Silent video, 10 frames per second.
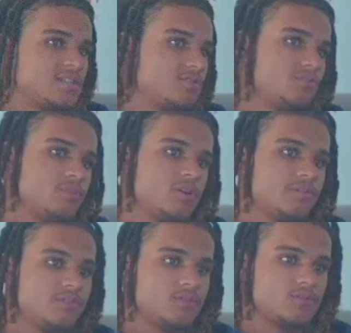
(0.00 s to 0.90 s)
their own
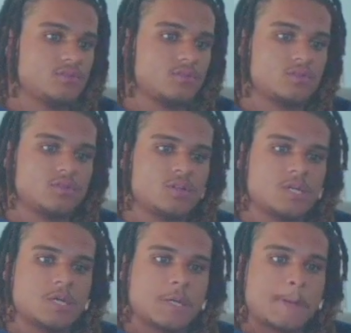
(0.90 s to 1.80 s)
path, you know. Yeah. So
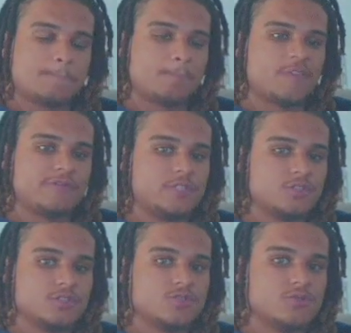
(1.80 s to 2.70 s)
I think
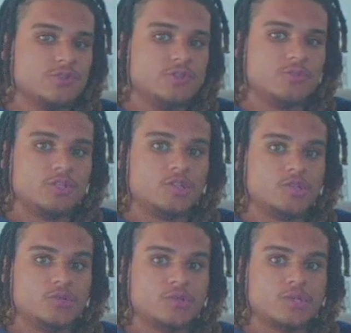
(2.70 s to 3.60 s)
just do what you want to
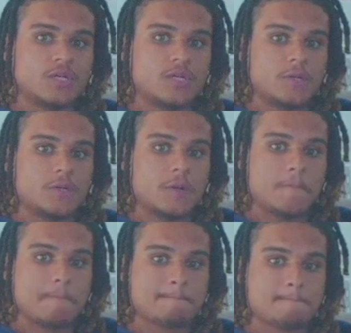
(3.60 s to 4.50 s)
do,
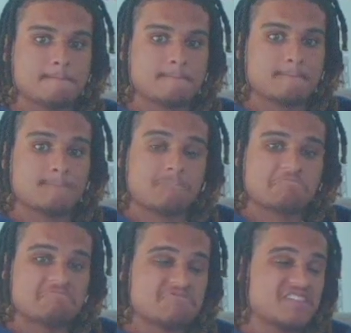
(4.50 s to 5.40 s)
and
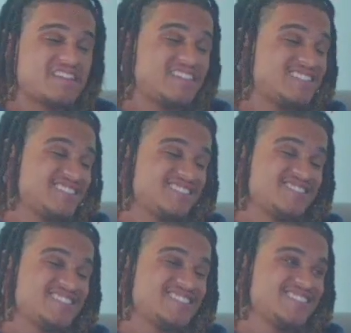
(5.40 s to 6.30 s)
that's it
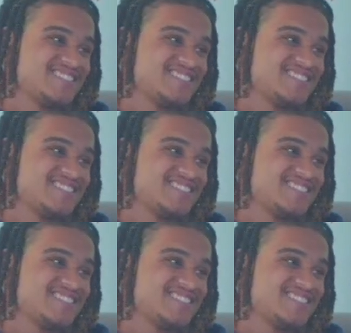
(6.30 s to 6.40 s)
really.